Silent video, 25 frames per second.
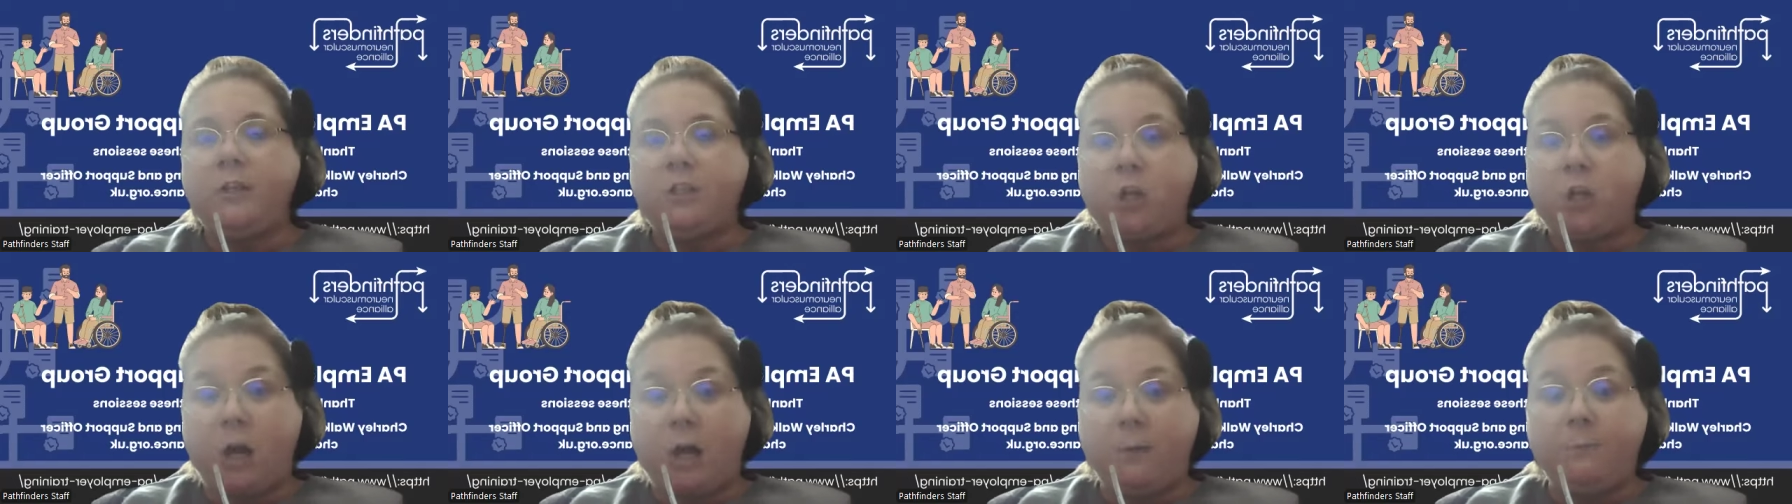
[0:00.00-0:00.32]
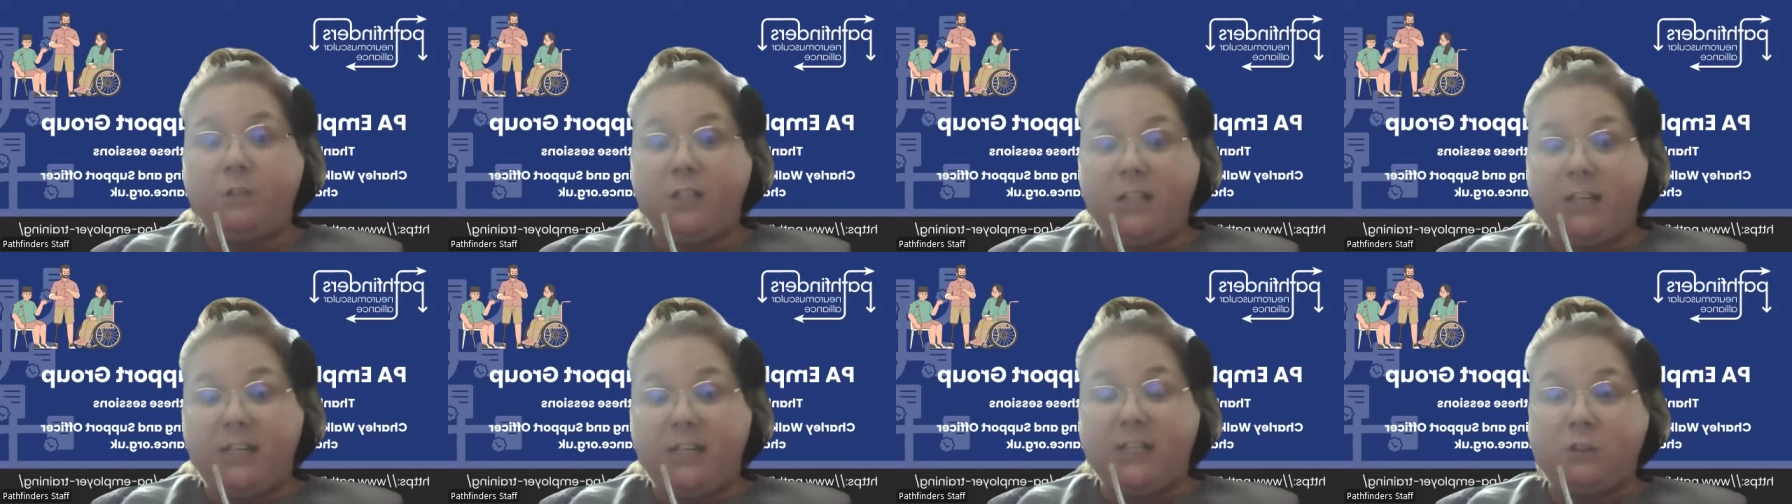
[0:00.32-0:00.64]

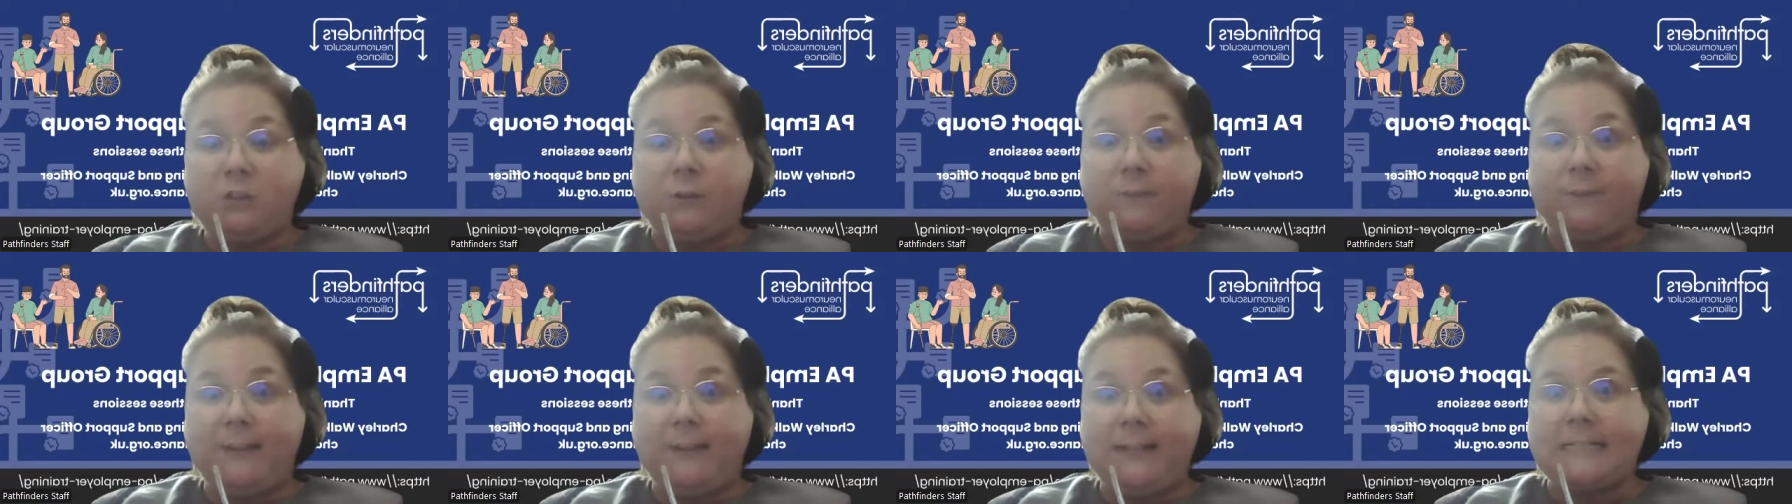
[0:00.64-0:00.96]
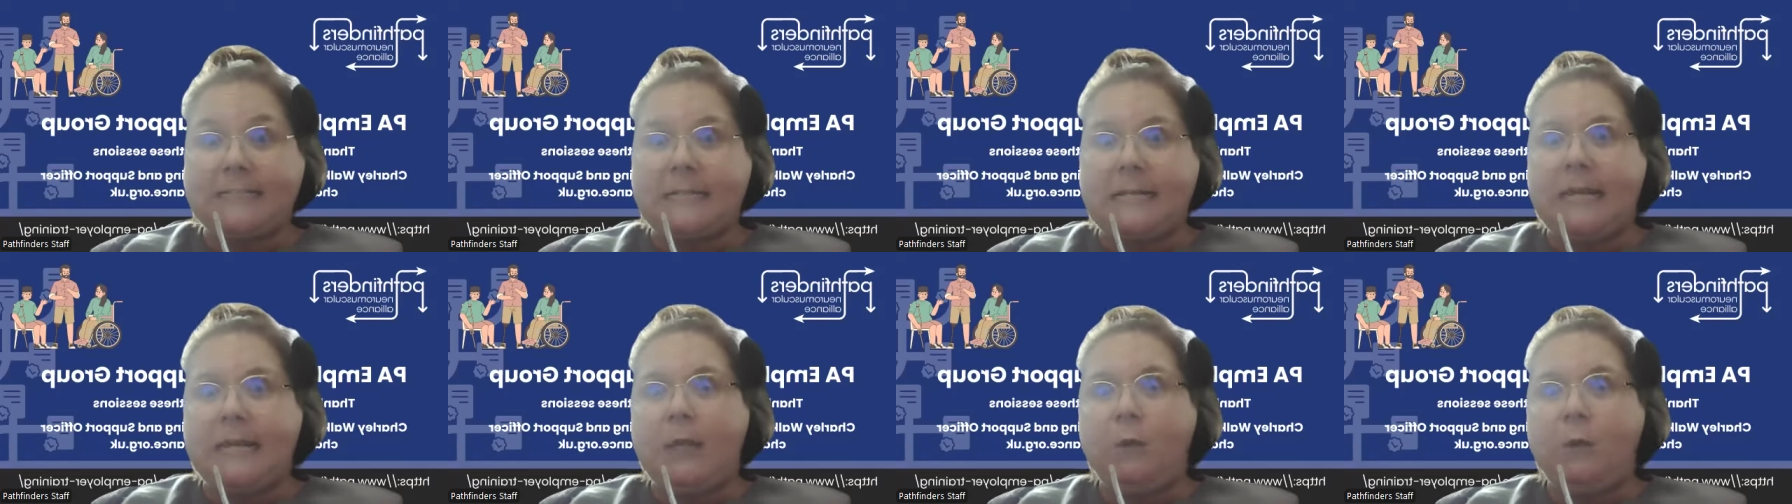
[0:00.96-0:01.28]
Timesheets,
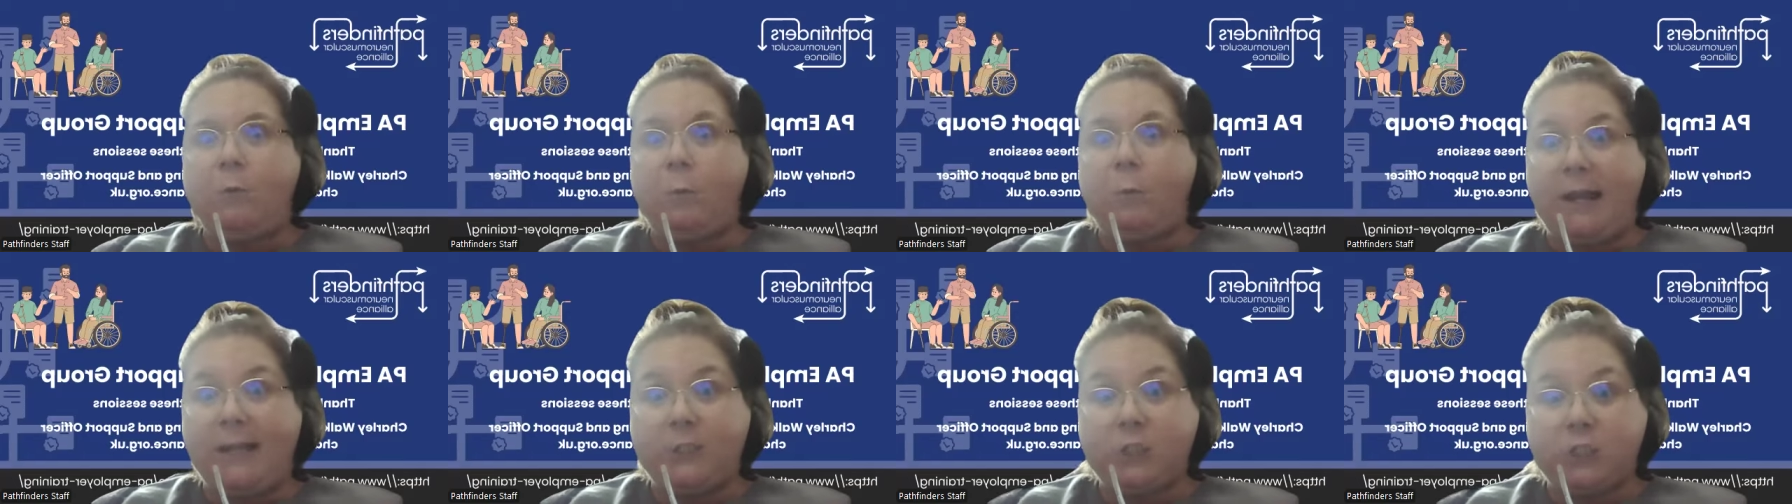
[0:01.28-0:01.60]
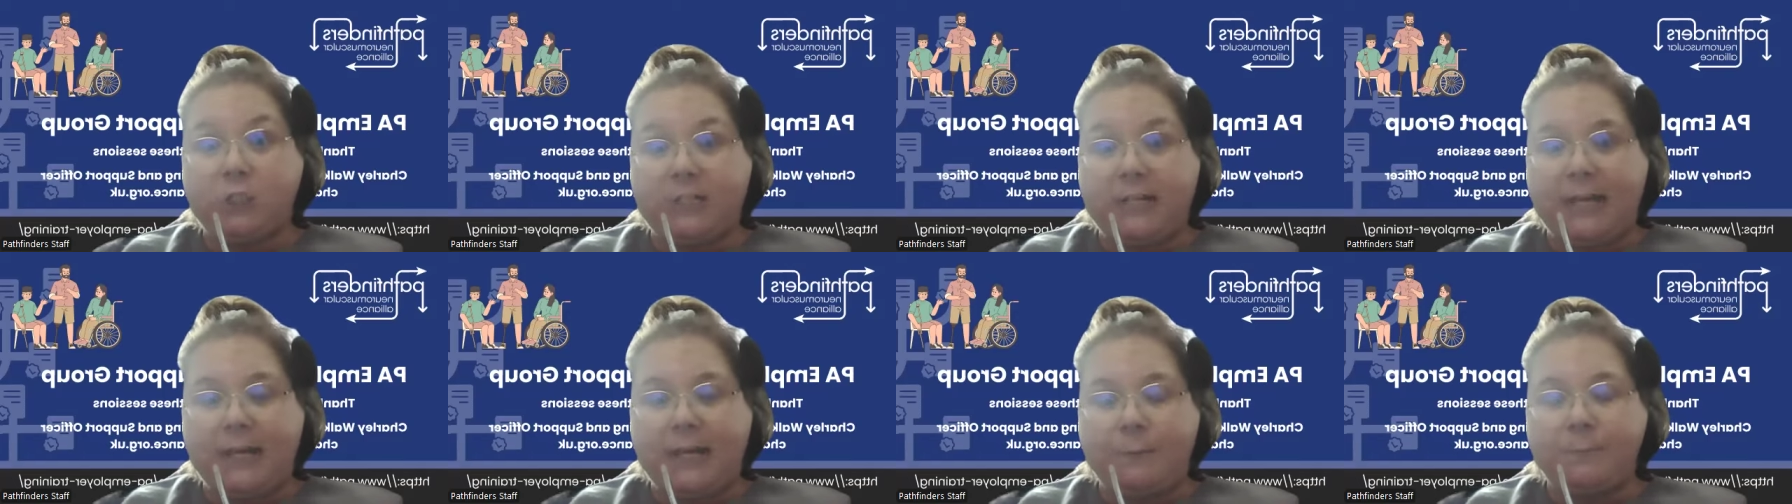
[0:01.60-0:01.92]
obviously, wage
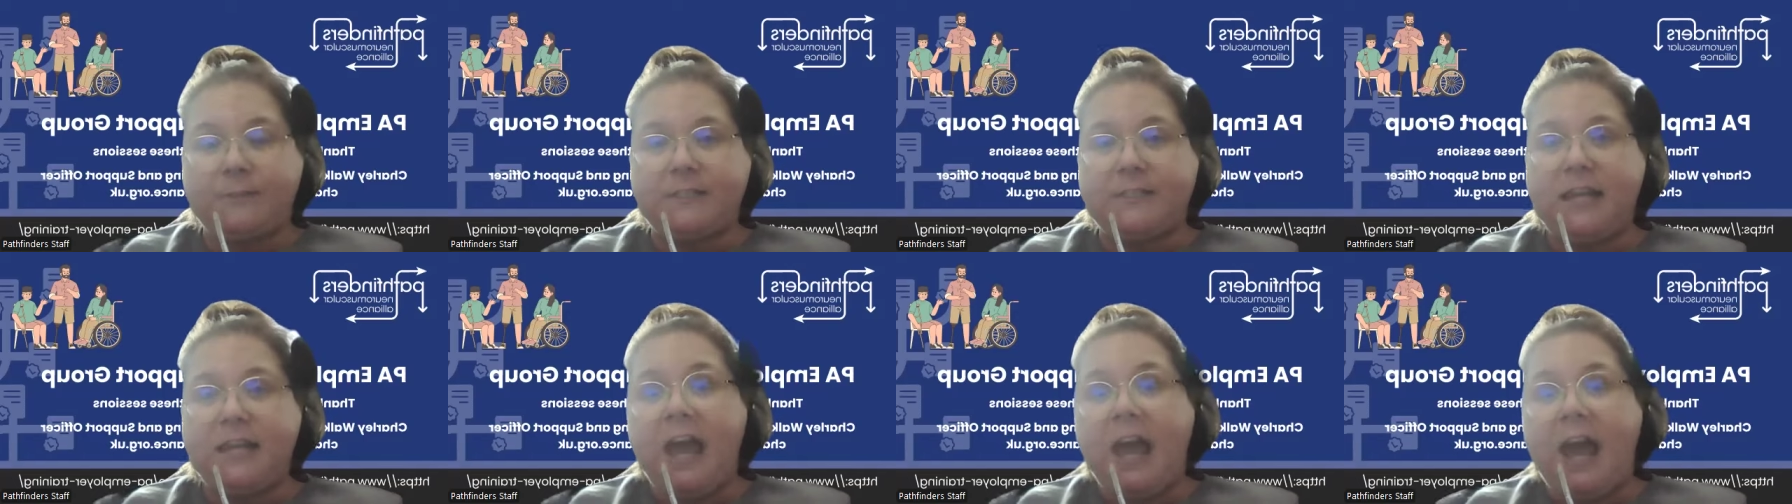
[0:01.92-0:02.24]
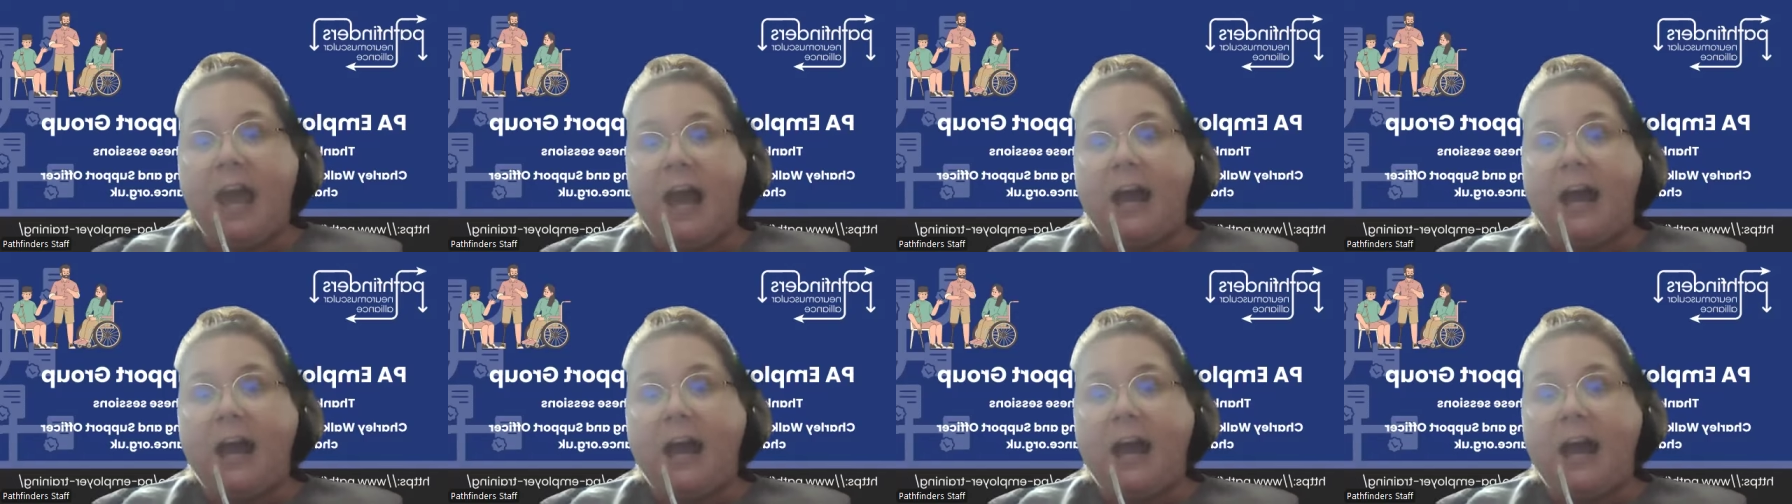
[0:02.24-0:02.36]
slips,